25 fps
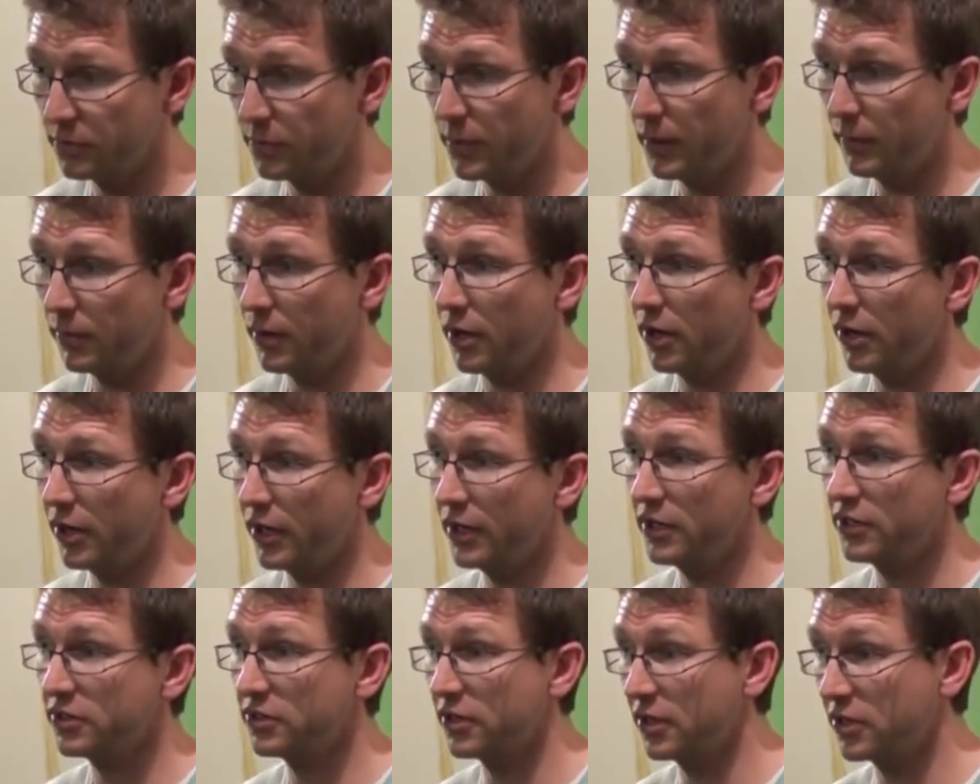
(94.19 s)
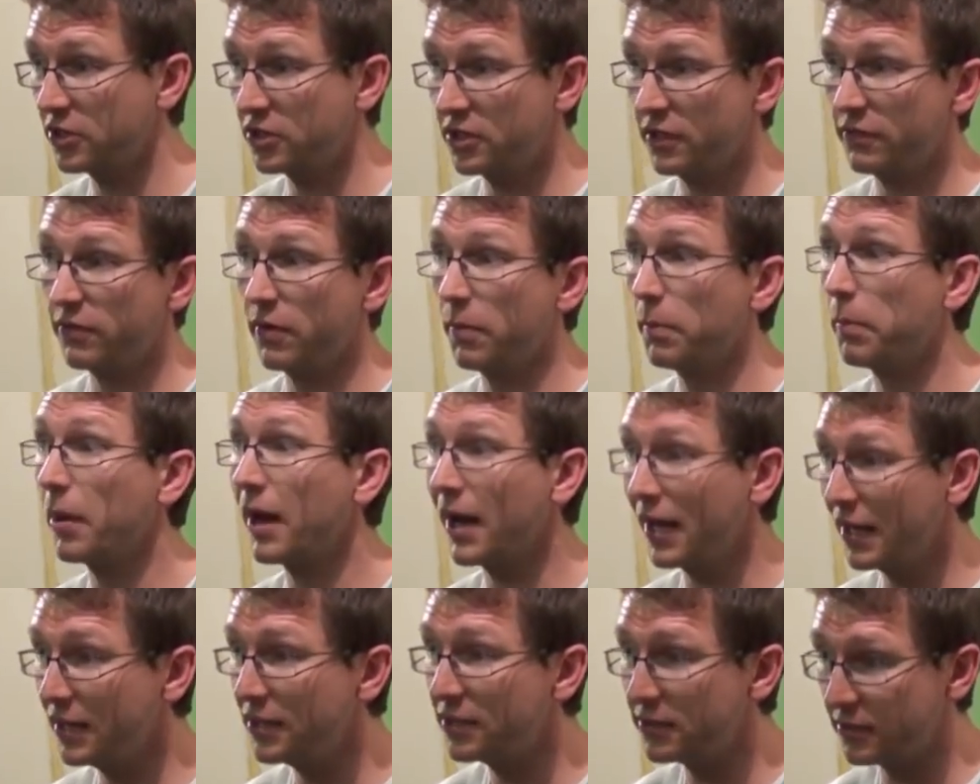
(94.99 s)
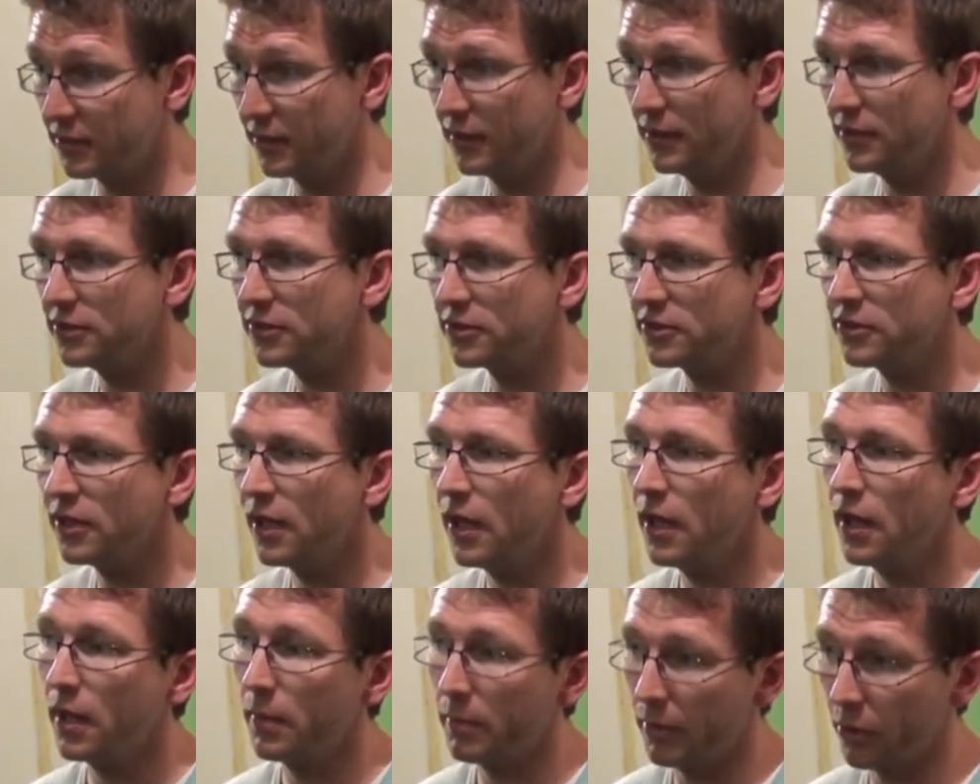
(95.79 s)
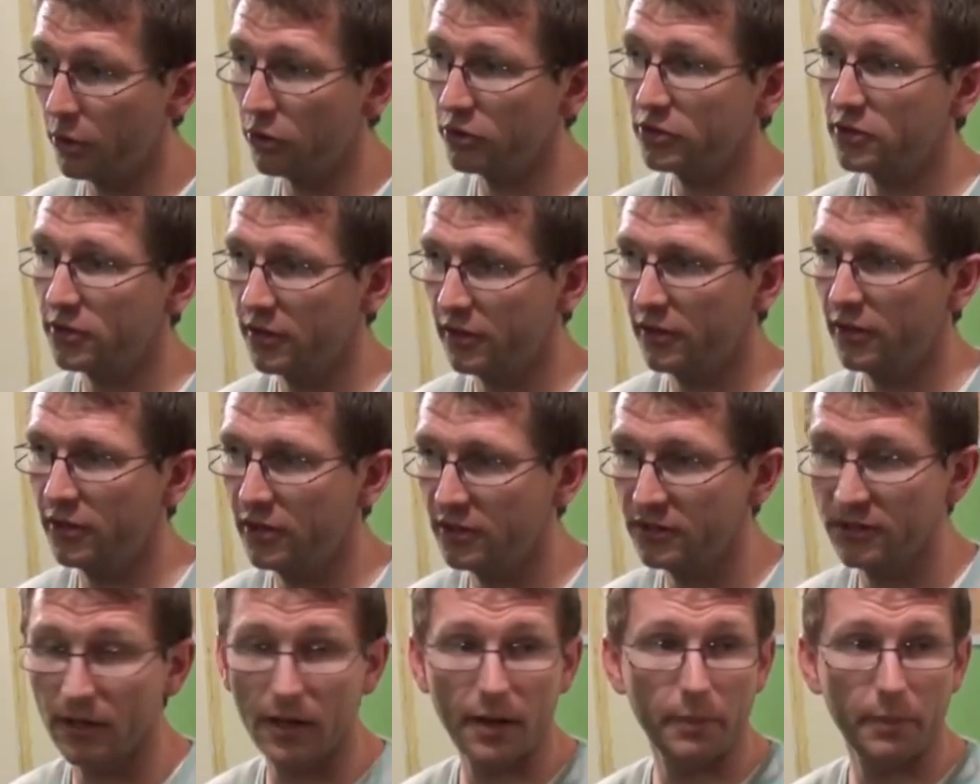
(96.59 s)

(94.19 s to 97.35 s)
people are in such different places, but also that is